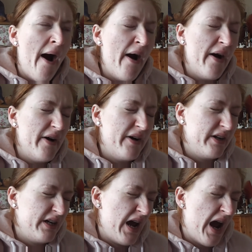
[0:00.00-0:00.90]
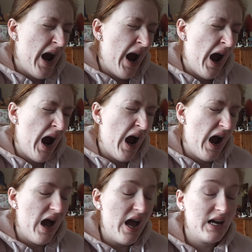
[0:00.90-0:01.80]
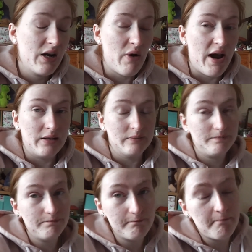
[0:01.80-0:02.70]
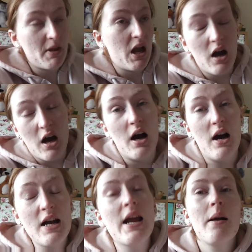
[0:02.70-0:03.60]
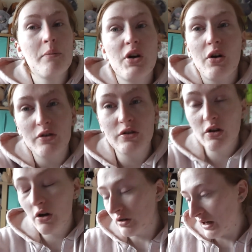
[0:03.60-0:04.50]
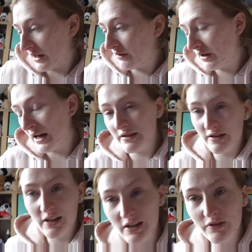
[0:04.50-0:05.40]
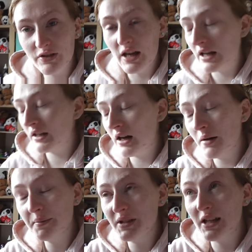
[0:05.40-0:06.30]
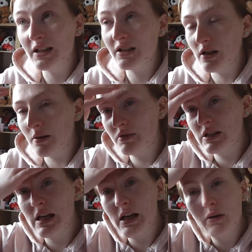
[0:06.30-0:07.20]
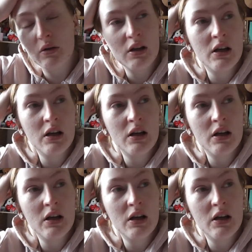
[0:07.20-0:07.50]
Oh dear. Anyway, I am going to go now, as I have said umpteen times now.